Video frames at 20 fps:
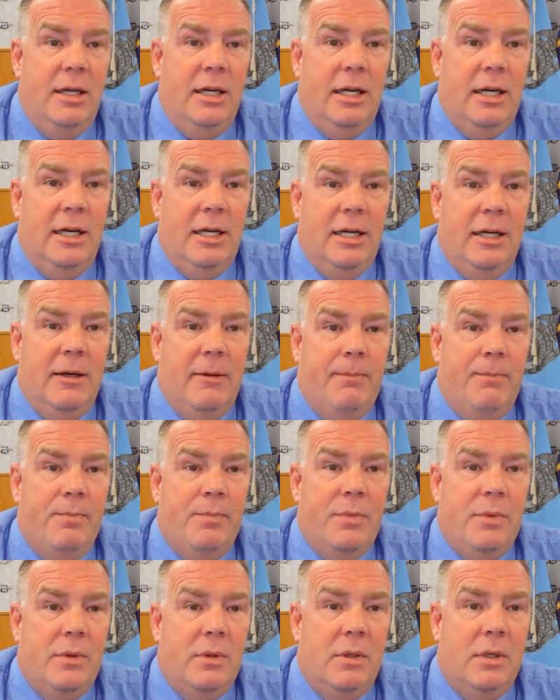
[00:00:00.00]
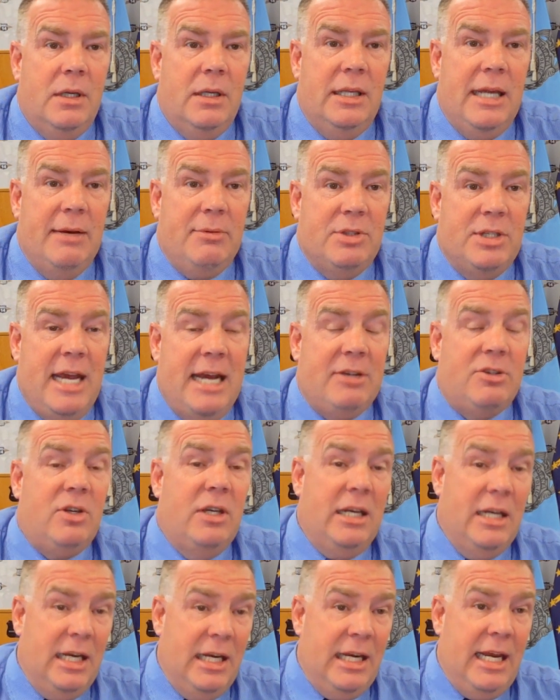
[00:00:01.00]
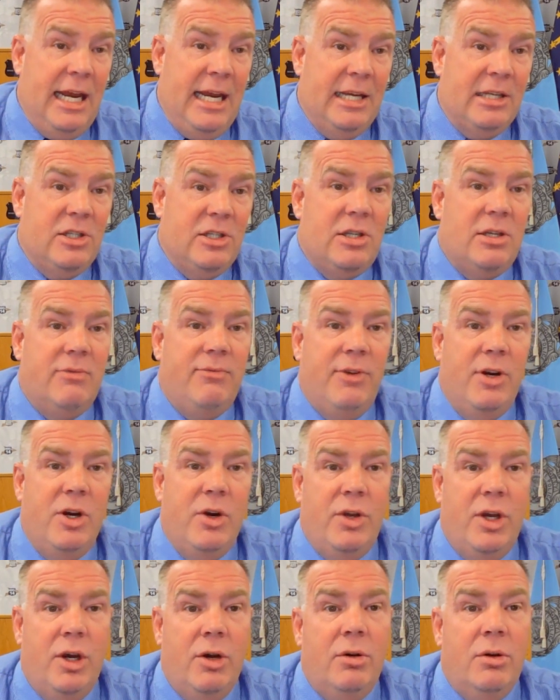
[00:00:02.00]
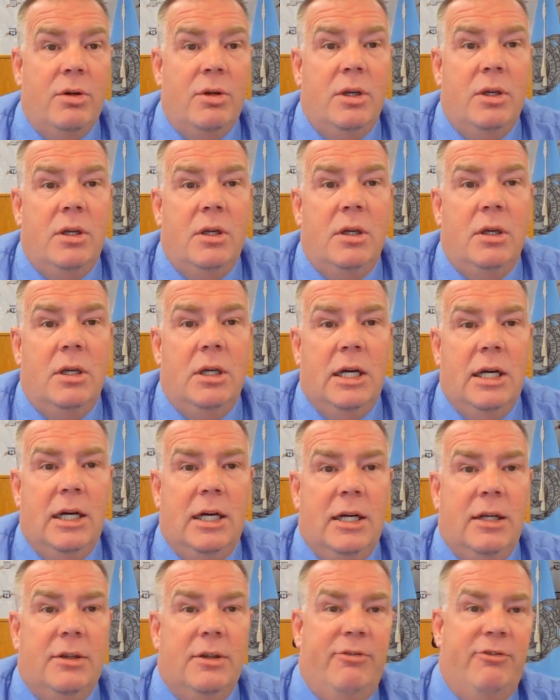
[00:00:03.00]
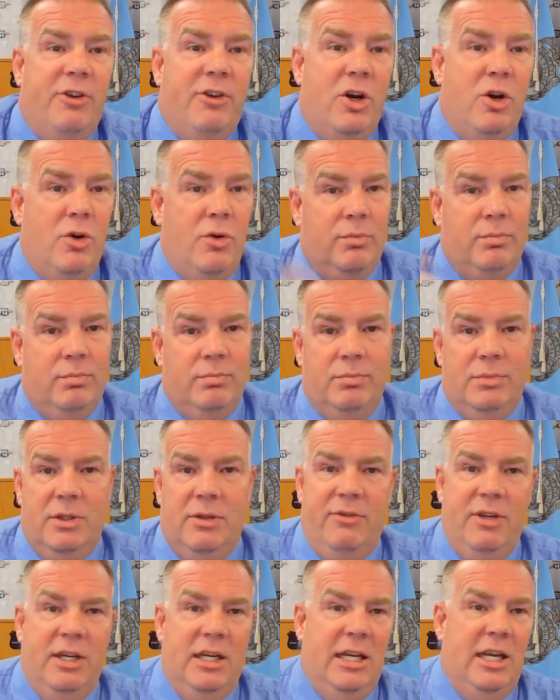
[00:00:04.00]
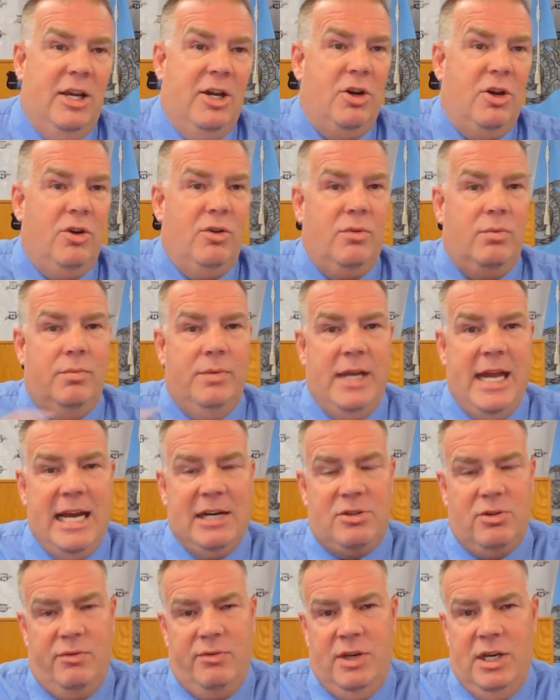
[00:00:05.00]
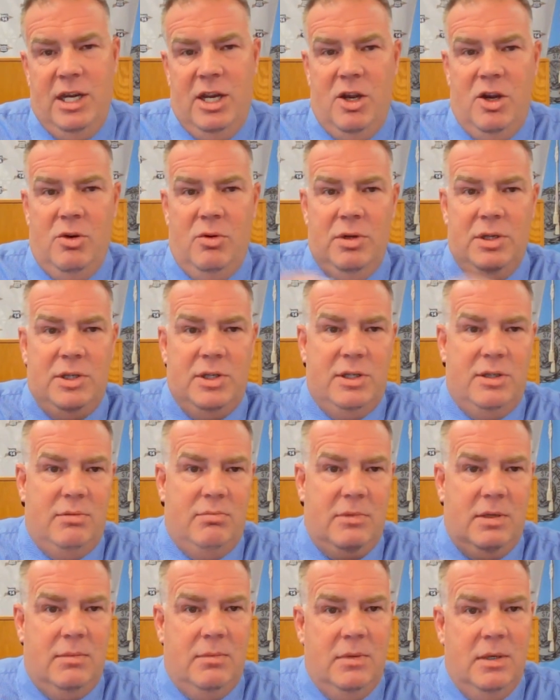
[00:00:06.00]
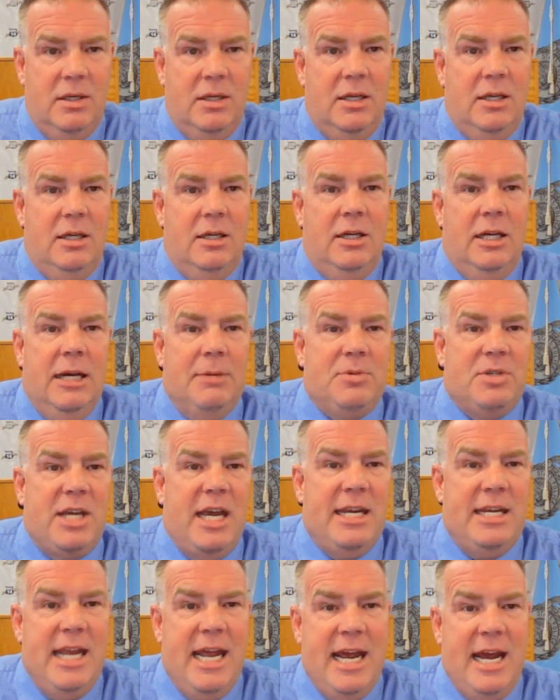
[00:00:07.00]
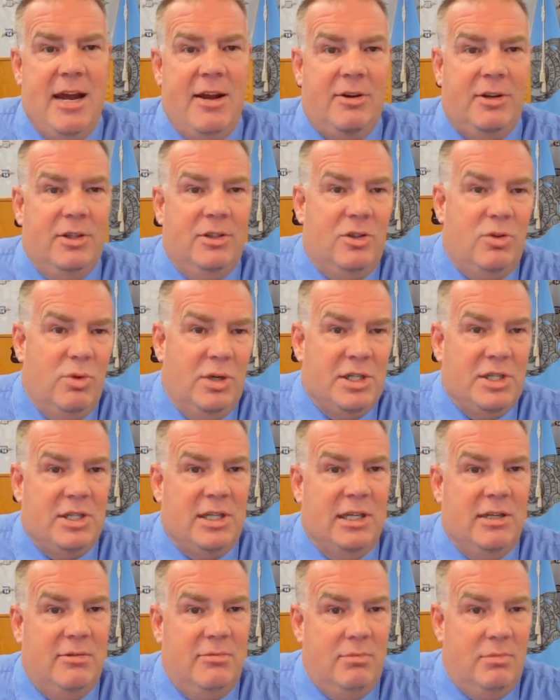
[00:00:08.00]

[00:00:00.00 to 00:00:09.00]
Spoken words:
That was actually an enhanced photo. The phone, the video, the actual video was upside down and twisted,